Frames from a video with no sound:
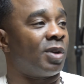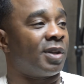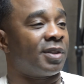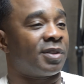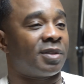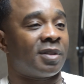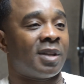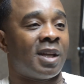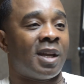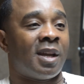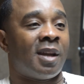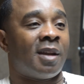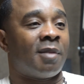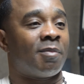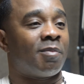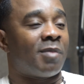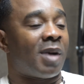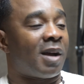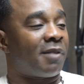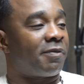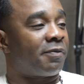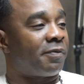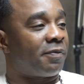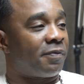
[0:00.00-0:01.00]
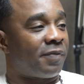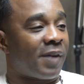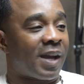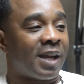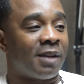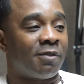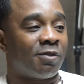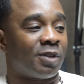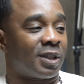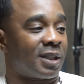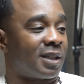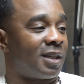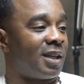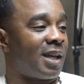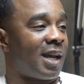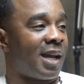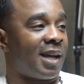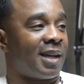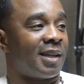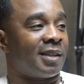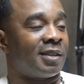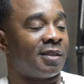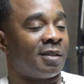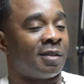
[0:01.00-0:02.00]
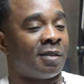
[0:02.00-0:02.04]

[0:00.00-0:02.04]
was my favorite cat.